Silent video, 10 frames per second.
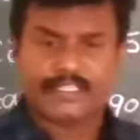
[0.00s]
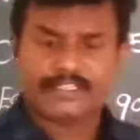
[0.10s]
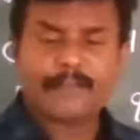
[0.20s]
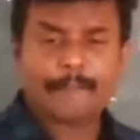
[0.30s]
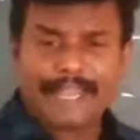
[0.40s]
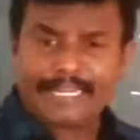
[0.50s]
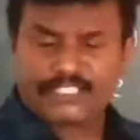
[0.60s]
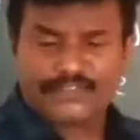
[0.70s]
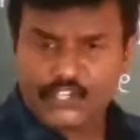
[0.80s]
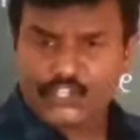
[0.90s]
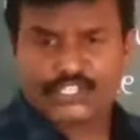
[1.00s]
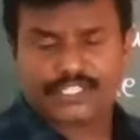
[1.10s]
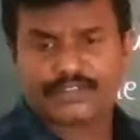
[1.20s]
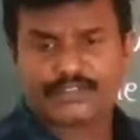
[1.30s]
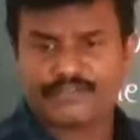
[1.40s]
The plants which
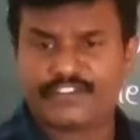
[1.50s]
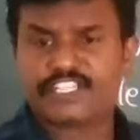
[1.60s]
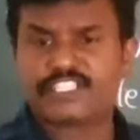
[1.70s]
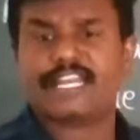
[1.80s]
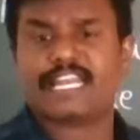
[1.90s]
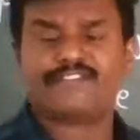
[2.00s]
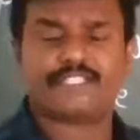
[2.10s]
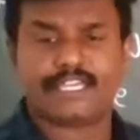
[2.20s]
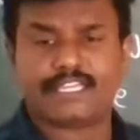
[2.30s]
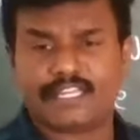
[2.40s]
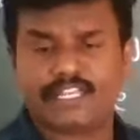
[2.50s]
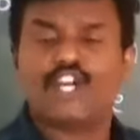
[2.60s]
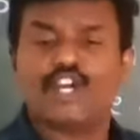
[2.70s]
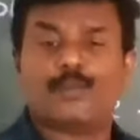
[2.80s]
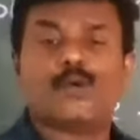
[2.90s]
finish their life cycle
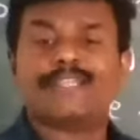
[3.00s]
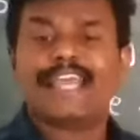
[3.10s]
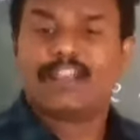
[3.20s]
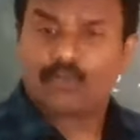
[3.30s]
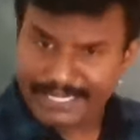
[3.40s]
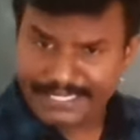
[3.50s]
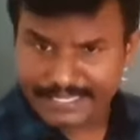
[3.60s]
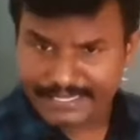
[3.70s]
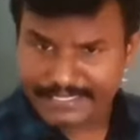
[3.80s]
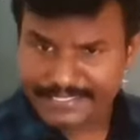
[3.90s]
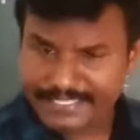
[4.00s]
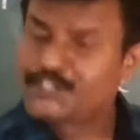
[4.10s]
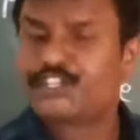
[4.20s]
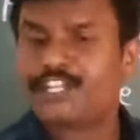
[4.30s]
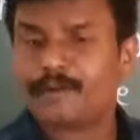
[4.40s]
more than 1 year.
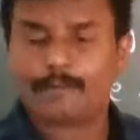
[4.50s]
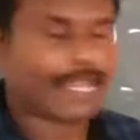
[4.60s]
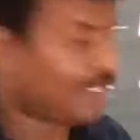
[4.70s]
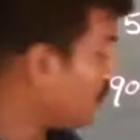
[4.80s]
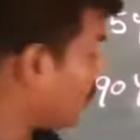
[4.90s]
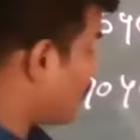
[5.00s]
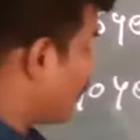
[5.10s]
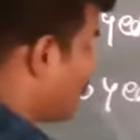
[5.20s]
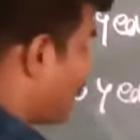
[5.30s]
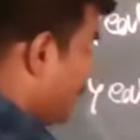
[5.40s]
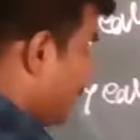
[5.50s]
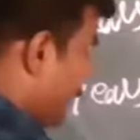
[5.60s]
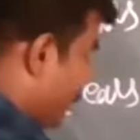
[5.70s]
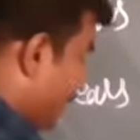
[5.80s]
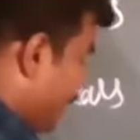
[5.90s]
Such type of plants are called
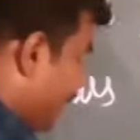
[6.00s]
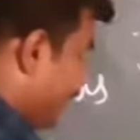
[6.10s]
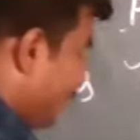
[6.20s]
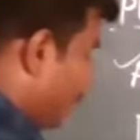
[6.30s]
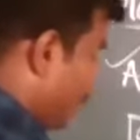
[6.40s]
perennial